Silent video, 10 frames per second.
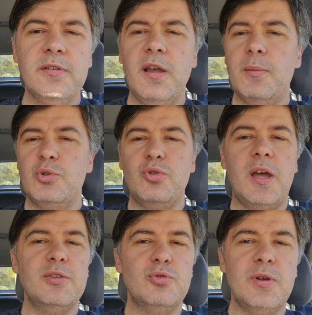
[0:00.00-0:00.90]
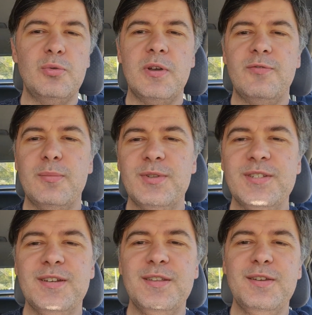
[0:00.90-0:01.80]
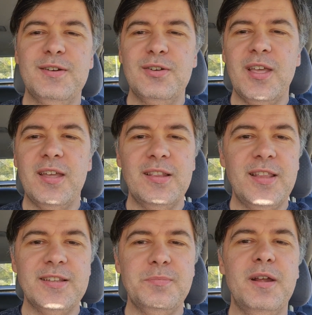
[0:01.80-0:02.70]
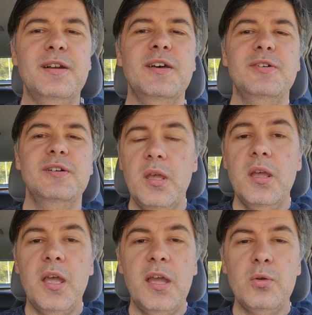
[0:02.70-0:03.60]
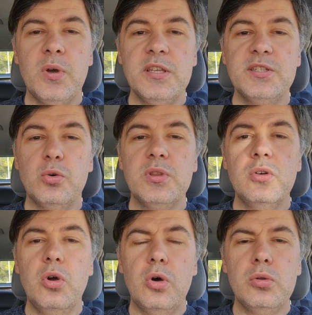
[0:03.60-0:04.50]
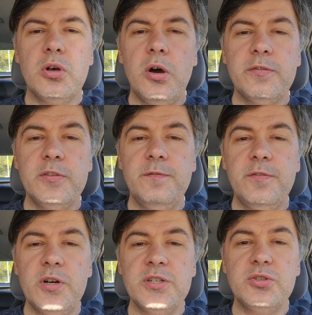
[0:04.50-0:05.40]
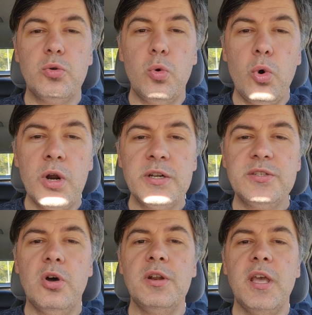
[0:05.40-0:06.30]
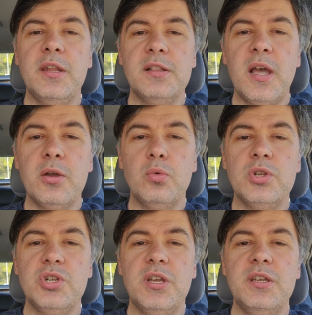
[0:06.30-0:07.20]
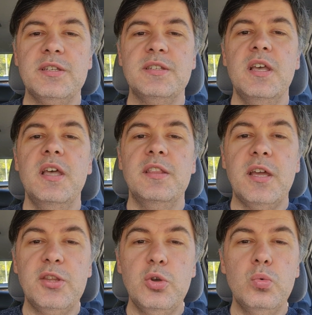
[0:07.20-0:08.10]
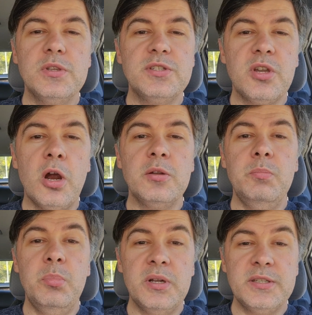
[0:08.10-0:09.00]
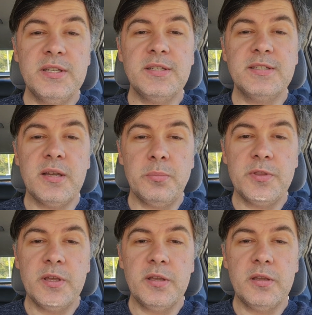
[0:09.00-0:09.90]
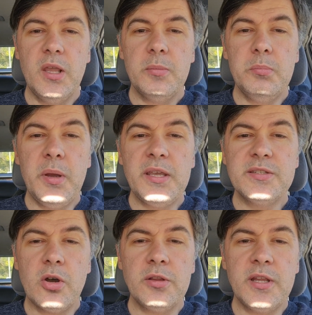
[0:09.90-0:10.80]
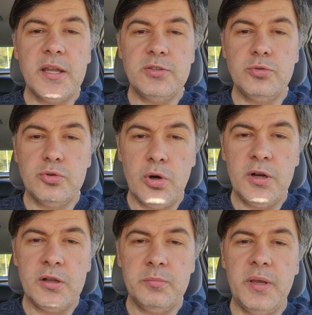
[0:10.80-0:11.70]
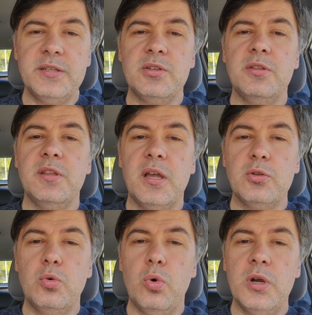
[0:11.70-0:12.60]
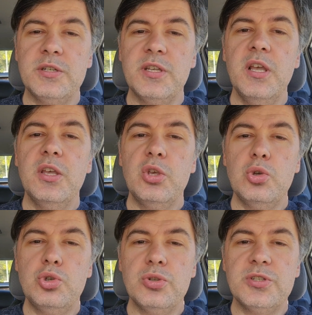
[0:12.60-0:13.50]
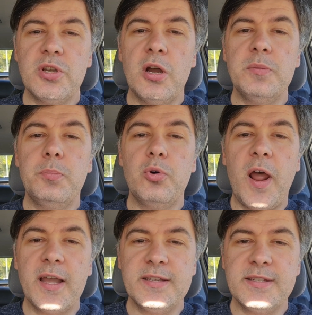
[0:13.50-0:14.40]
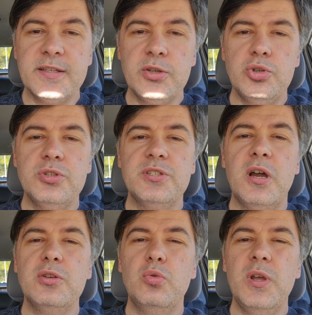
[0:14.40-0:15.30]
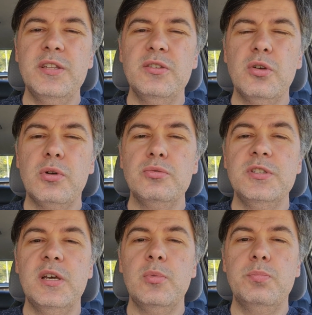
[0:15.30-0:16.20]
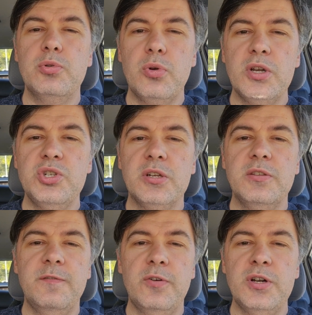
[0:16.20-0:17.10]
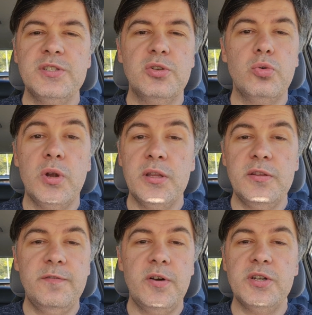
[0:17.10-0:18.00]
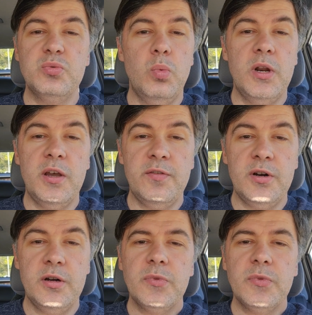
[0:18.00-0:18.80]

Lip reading: I'm trying to run away from the sun here. Okay, that's better now. Anyway, so the goal of the first course on any language is that you would start building something. Based on that tutorial, based on that course, you should start practicing. You should start creating your own demo project, the first CRUD, the first whatever.